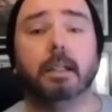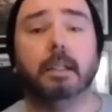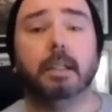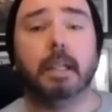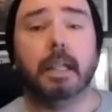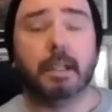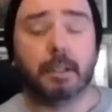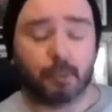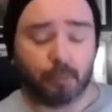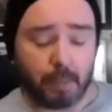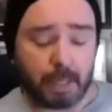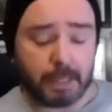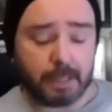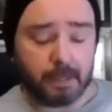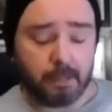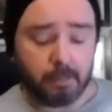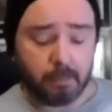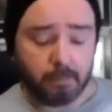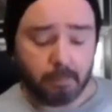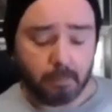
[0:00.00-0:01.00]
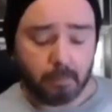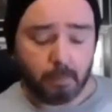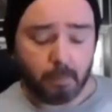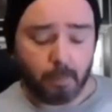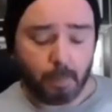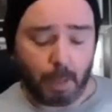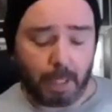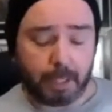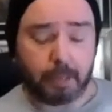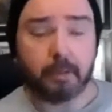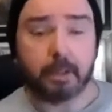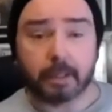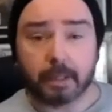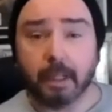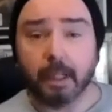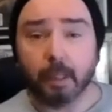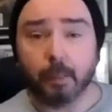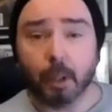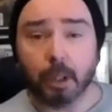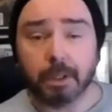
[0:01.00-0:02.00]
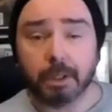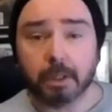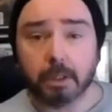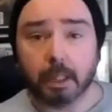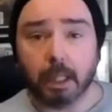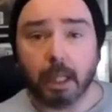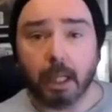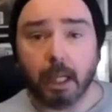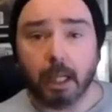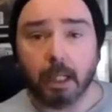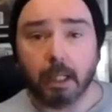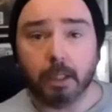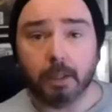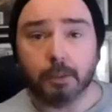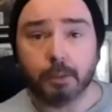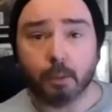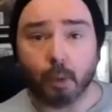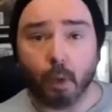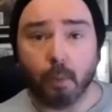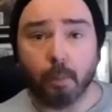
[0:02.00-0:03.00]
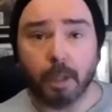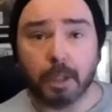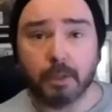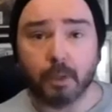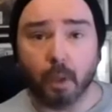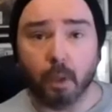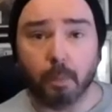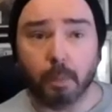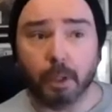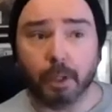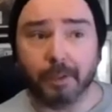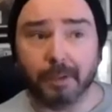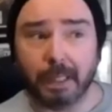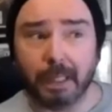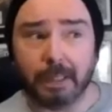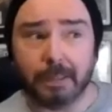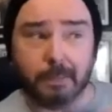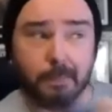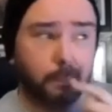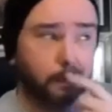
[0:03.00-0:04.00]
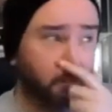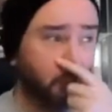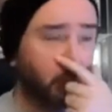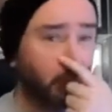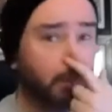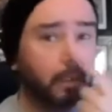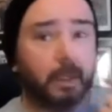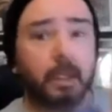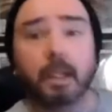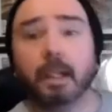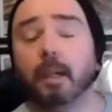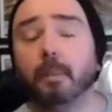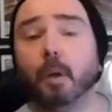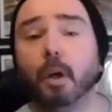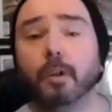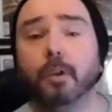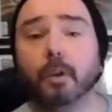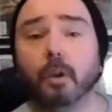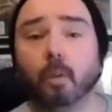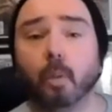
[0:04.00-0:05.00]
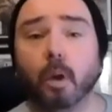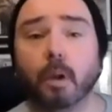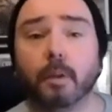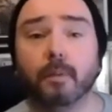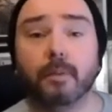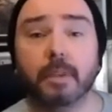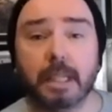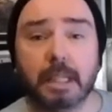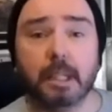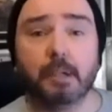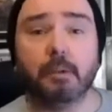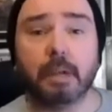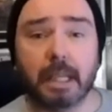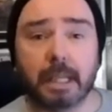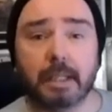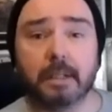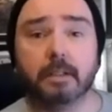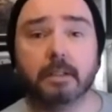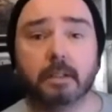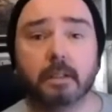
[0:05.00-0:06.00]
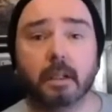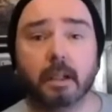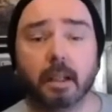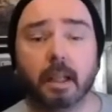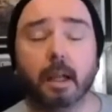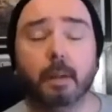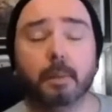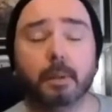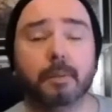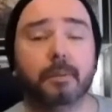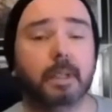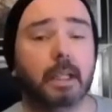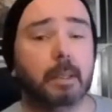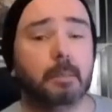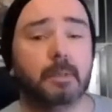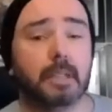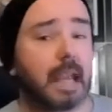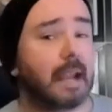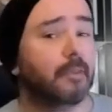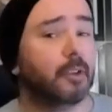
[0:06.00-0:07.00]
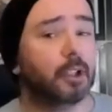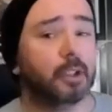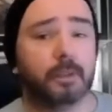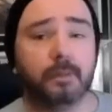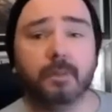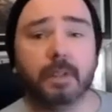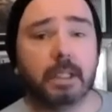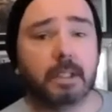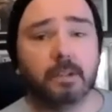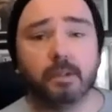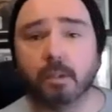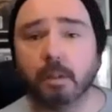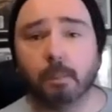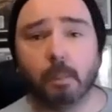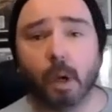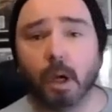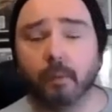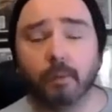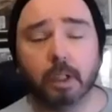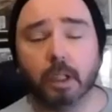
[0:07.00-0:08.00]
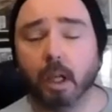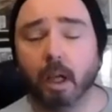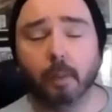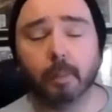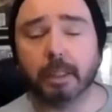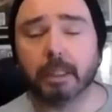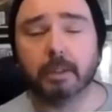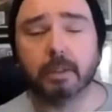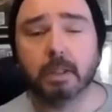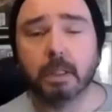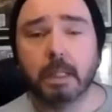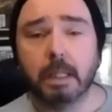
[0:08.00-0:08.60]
It's written by Chris Claremont and drawn by John Byrne, and Byrne and Claremont are one of the greatest collaborative teams ever to feature in Marvel Comics.